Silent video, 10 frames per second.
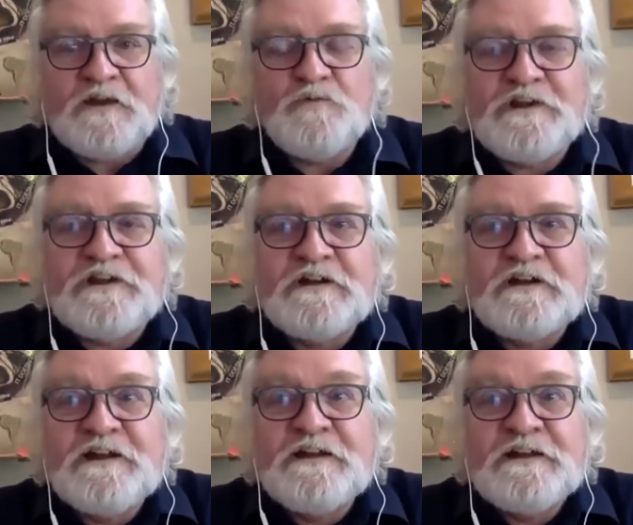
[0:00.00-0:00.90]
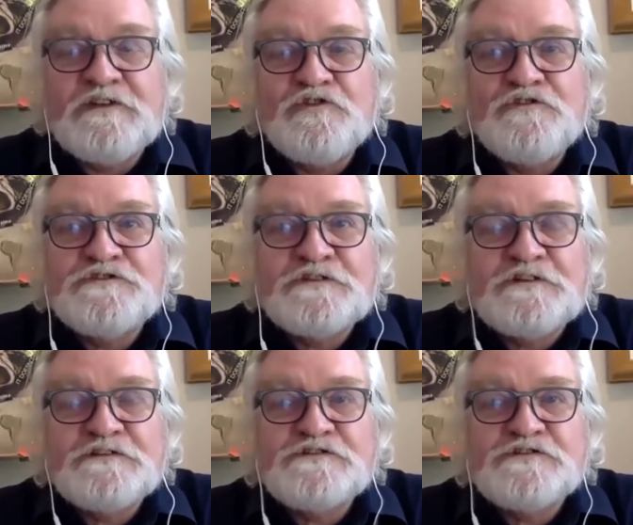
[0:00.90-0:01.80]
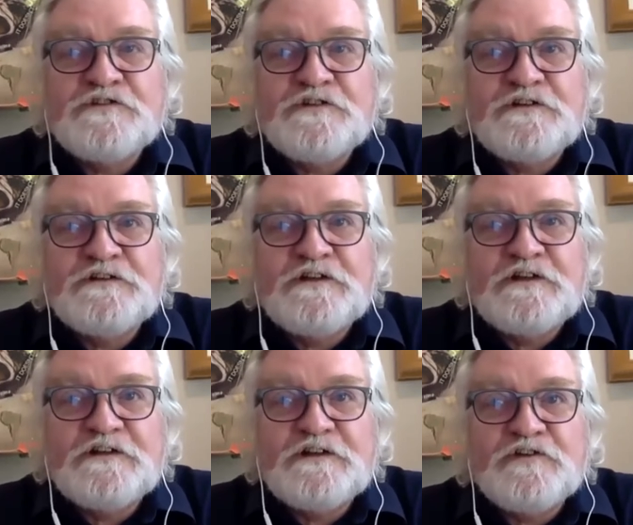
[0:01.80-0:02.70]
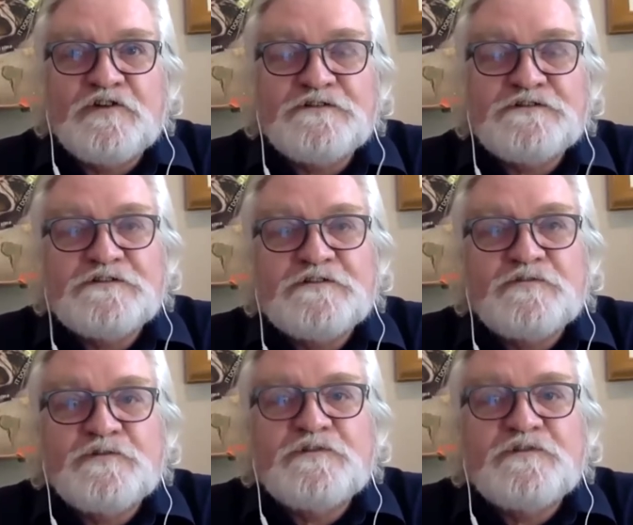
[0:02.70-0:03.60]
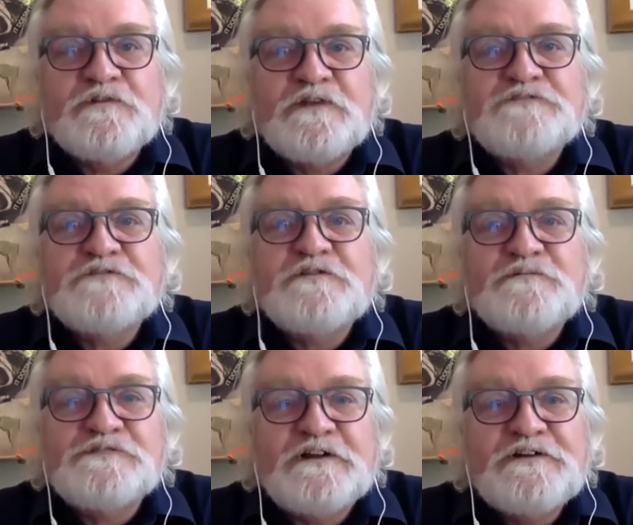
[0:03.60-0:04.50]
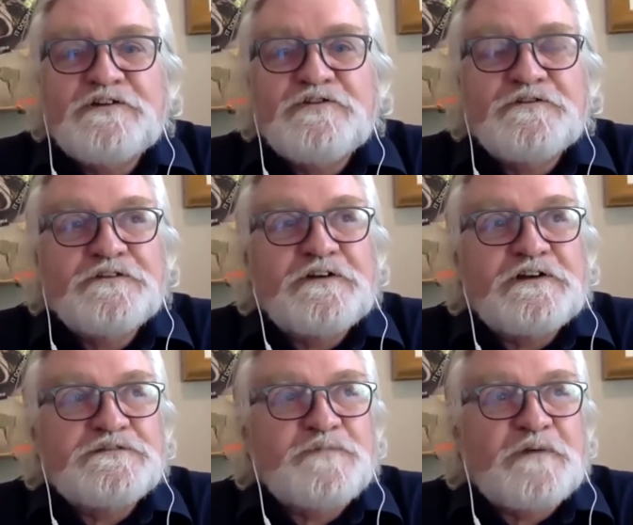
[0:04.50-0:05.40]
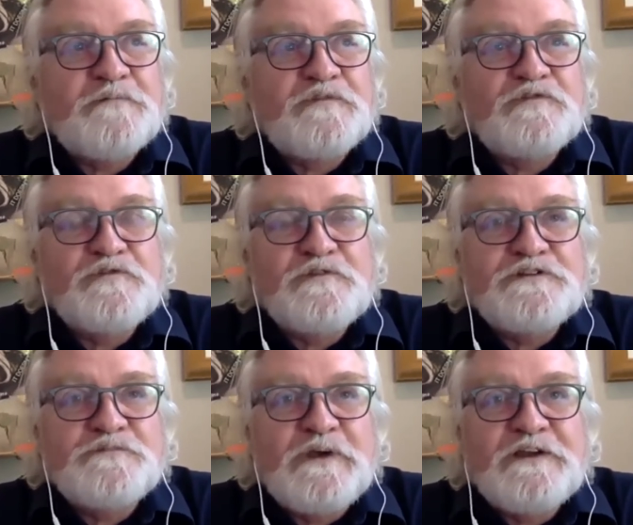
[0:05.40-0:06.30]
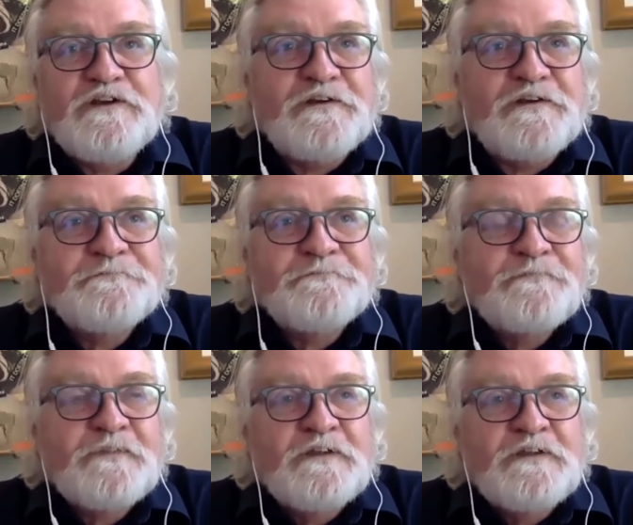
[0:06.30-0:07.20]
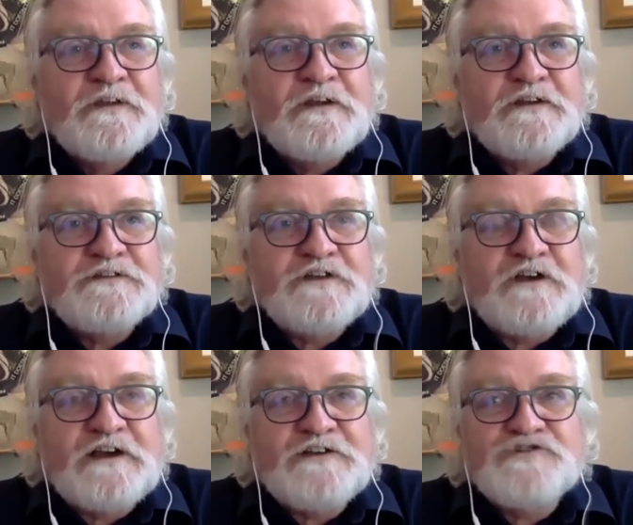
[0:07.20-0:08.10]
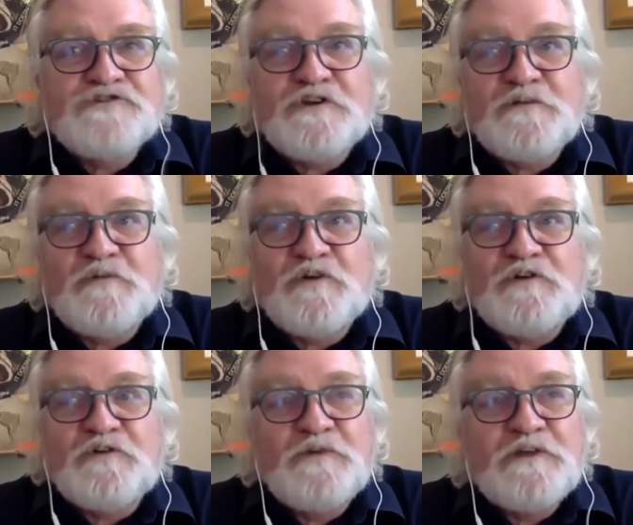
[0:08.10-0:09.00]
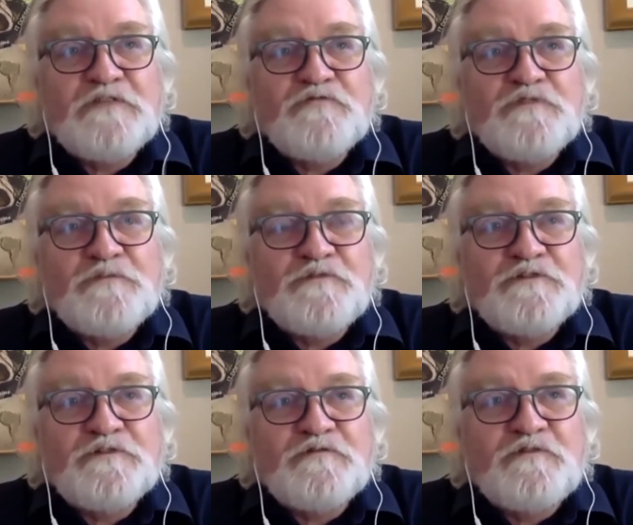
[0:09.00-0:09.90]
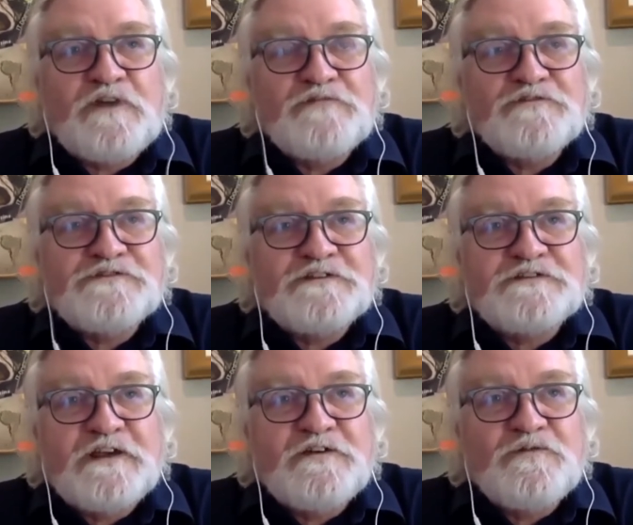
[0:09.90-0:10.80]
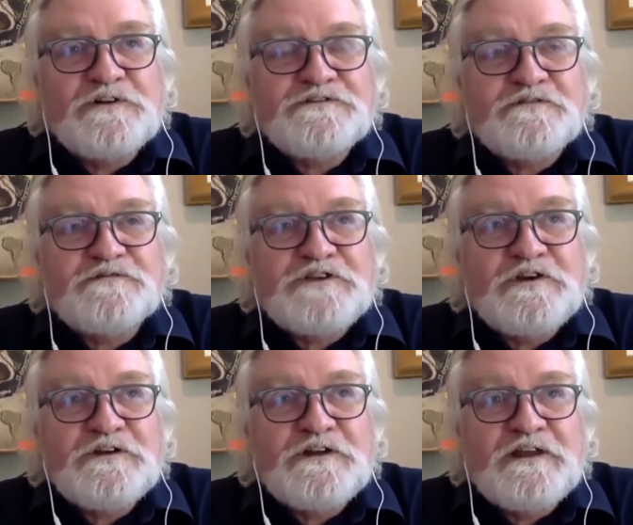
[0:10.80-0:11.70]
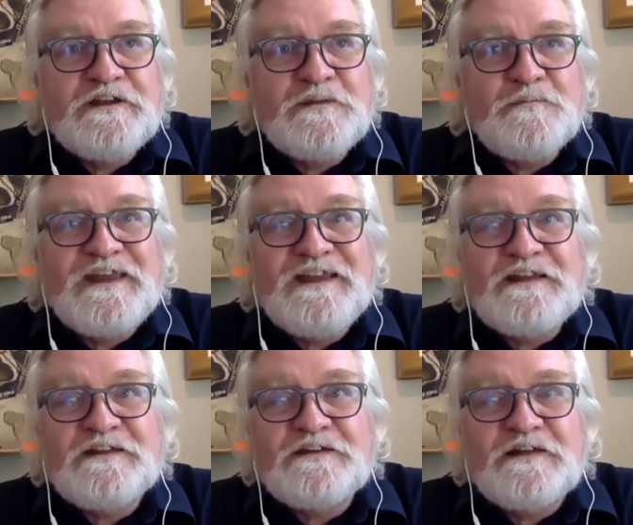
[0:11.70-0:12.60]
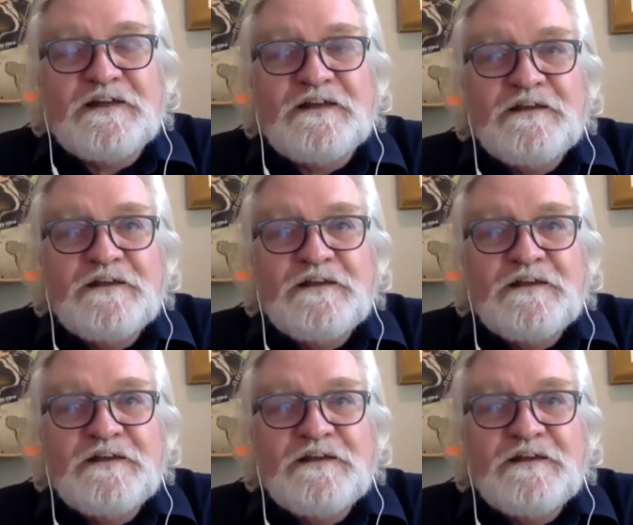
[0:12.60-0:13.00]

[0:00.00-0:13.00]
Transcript: and we can clearly use it in, in, in, in concert with Eskom's underutilized pump storage bingo. Uh, so I can show a model where if we put five or six gigawatts of solar in immediately,